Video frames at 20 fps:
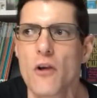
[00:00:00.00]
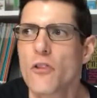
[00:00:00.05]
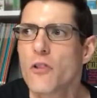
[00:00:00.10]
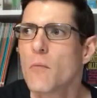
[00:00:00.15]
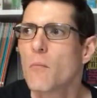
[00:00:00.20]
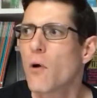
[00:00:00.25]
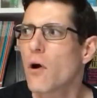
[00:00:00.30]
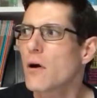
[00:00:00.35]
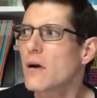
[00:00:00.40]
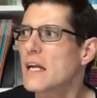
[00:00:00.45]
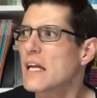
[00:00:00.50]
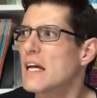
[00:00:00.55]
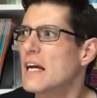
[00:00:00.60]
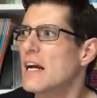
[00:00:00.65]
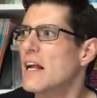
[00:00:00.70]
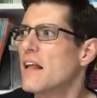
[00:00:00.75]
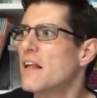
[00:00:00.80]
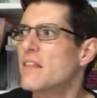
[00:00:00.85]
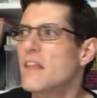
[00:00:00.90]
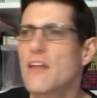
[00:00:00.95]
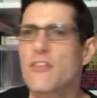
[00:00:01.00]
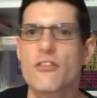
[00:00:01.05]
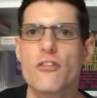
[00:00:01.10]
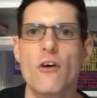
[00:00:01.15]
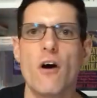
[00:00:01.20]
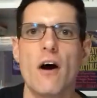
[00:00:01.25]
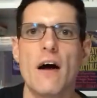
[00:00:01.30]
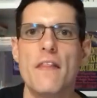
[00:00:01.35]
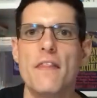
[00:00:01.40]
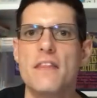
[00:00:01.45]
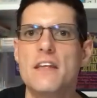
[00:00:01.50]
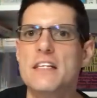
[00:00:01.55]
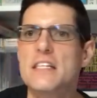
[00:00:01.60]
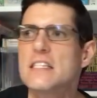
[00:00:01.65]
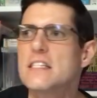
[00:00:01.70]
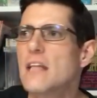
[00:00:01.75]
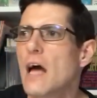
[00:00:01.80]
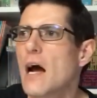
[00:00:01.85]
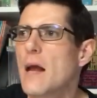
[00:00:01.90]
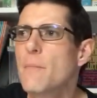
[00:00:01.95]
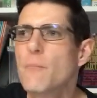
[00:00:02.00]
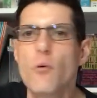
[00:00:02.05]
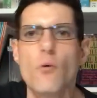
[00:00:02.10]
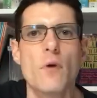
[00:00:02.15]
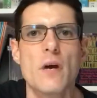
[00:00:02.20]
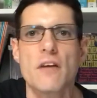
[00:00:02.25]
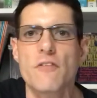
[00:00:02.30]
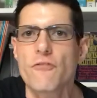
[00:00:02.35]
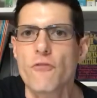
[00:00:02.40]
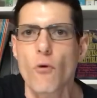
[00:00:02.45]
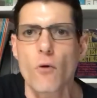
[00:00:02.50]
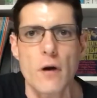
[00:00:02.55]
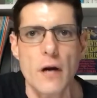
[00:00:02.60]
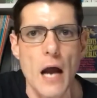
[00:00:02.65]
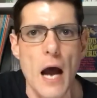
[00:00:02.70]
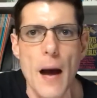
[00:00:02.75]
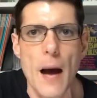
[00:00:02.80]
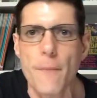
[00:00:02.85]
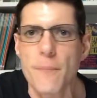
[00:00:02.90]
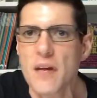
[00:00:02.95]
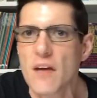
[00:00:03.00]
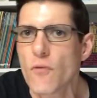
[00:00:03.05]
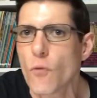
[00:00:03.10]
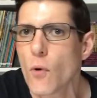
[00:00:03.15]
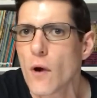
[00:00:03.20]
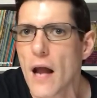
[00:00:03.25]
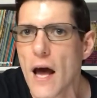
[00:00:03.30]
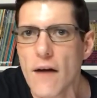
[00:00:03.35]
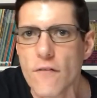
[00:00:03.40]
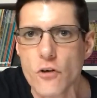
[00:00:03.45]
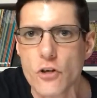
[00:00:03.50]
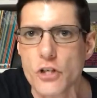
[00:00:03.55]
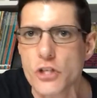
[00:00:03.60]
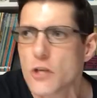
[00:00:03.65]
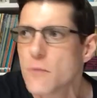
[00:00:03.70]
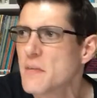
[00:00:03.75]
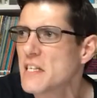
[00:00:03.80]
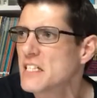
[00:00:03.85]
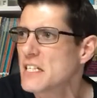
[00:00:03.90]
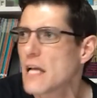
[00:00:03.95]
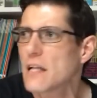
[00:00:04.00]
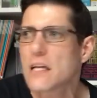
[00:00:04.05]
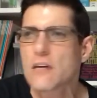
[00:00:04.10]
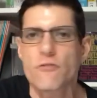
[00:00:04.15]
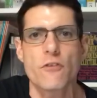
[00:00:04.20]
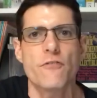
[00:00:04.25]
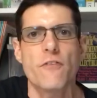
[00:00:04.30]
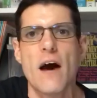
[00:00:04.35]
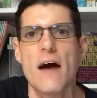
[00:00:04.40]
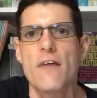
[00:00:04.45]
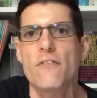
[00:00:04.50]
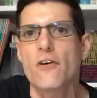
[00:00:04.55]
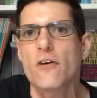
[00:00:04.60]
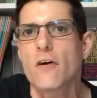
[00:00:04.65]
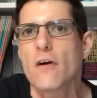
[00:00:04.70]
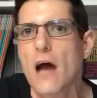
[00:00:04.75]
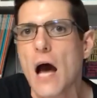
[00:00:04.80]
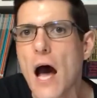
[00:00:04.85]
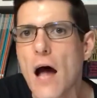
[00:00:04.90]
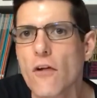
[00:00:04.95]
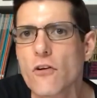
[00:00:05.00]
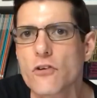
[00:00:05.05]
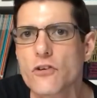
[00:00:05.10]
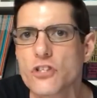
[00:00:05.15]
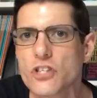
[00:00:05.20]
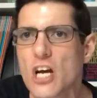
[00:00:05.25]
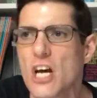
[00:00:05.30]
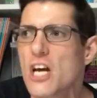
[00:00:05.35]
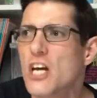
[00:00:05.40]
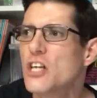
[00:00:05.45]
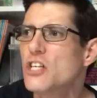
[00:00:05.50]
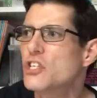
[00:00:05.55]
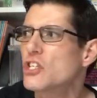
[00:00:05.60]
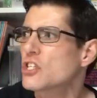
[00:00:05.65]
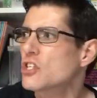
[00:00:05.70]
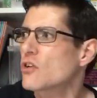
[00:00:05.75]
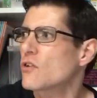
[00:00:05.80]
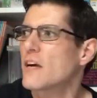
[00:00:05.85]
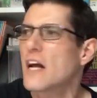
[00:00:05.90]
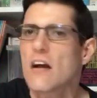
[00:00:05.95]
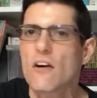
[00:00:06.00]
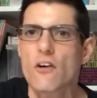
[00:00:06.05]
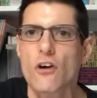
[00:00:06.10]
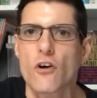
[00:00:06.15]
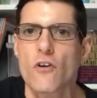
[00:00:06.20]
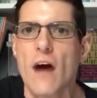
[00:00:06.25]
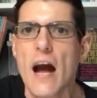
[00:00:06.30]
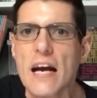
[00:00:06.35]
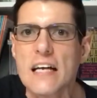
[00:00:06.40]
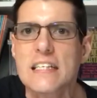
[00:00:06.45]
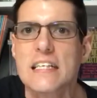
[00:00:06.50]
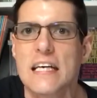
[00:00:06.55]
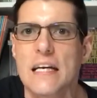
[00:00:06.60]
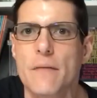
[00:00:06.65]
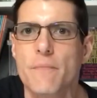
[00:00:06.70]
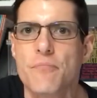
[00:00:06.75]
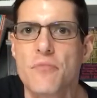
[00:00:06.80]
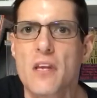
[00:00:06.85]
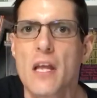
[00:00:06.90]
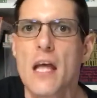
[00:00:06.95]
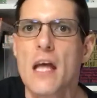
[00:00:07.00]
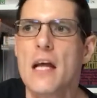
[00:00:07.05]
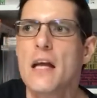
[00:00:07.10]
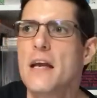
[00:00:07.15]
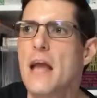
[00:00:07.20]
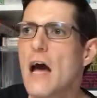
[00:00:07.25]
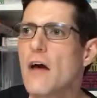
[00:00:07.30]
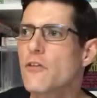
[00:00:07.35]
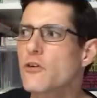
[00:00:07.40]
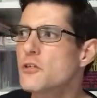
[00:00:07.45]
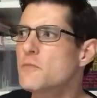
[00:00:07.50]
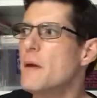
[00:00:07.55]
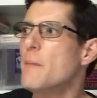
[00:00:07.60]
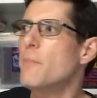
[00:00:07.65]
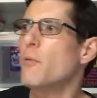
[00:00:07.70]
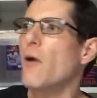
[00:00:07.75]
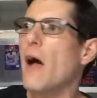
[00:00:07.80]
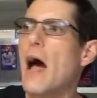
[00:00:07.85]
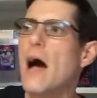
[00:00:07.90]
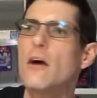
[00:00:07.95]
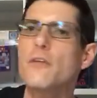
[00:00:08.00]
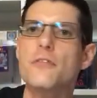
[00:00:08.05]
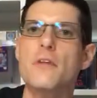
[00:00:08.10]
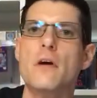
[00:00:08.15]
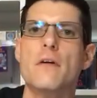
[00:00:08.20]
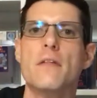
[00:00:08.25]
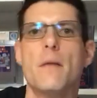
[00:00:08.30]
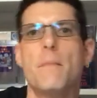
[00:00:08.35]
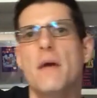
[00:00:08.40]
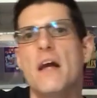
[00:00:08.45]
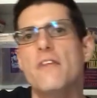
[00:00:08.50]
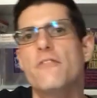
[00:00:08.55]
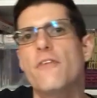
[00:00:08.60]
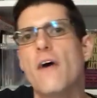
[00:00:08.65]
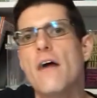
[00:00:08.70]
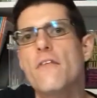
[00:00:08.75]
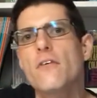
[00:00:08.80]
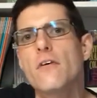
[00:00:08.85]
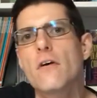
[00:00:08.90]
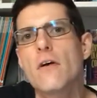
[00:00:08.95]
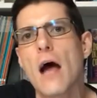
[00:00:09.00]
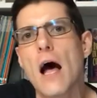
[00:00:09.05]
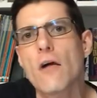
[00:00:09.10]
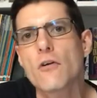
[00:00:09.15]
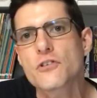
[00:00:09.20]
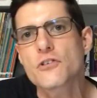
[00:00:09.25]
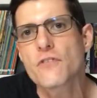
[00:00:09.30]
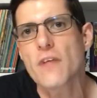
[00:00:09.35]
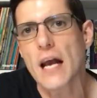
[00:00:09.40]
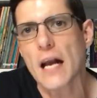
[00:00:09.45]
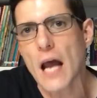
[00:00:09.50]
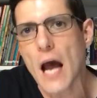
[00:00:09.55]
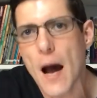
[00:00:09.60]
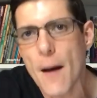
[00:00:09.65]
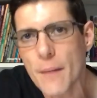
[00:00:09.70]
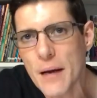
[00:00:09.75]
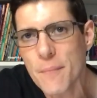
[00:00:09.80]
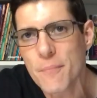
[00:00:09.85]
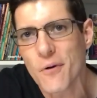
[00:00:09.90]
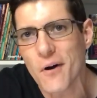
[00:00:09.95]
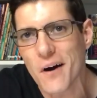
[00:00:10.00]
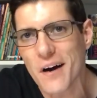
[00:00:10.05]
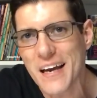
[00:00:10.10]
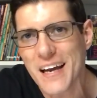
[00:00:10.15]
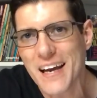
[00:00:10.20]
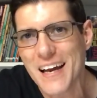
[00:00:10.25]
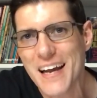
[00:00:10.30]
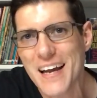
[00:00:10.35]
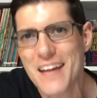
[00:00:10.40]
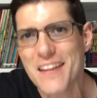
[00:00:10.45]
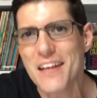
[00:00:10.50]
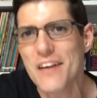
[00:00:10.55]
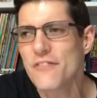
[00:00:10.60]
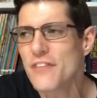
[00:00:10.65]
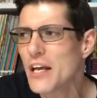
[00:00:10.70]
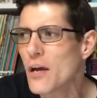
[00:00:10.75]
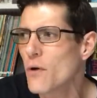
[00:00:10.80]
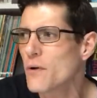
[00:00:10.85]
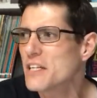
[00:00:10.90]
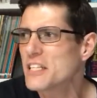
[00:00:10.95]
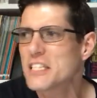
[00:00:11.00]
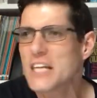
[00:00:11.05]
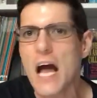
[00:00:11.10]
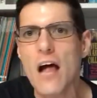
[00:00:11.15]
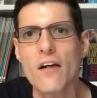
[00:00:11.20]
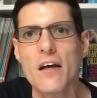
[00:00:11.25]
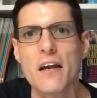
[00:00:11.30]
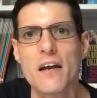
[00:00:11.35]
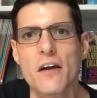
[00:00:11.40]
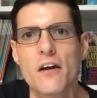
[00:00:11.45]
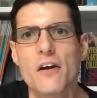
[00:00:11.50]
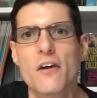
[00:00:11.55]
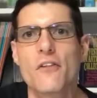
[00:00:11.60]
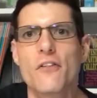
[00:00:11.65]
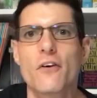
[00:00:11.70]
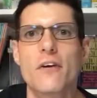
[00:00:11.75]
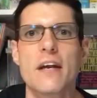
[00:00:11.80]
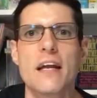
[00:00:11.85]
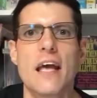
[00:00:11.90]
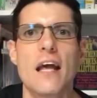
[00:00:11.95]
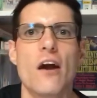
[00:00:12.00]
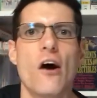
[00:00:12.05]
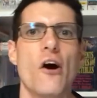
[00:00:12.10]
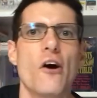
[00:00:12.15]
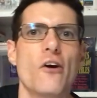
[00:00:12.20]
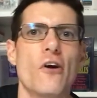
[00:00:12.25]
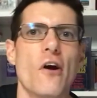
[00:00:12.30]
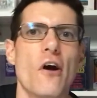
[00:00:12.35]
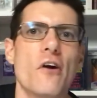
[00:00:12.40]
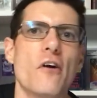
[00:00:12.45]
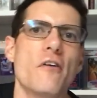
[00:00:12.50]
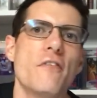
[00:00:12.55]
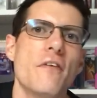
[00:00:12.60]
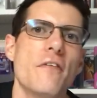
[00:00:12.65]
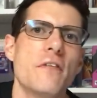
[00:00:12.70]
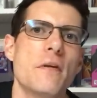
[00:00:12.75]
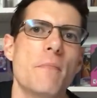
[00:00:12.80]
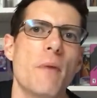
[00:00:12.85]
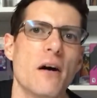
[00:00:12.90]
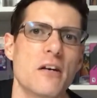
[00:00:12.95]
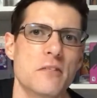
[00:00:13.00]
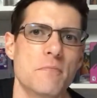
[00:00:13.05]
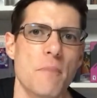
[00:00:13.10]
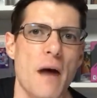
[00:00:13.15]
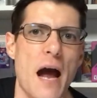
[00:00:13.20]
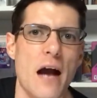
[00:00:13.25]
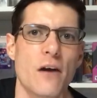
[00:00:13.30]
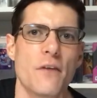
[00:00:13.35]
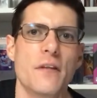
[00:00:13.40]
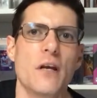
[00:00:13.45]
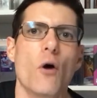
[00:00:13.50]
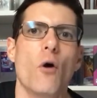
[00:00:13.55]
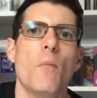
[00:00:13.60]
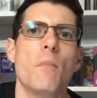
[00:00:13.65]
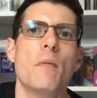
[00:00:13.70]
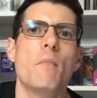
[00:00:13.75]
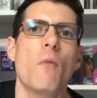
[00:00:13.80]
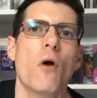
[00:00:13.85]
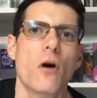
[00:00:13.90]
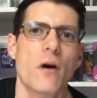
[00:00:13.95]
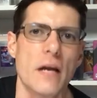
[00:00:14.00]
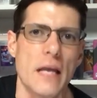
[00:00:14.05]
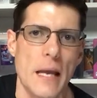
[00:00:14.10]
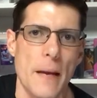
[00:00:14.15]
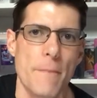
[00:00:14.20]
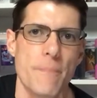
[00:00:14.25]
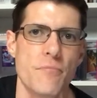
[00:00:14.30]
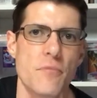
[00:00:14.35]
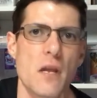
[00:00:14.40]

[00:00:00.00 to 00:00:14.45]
The market that thought this 9.4 copy of whatever should be selling for $500 just corrected. Now there's people out there that paid $500 for that comic book that if they go to sell it, they're going to get 100, 150 bucks back on the open market.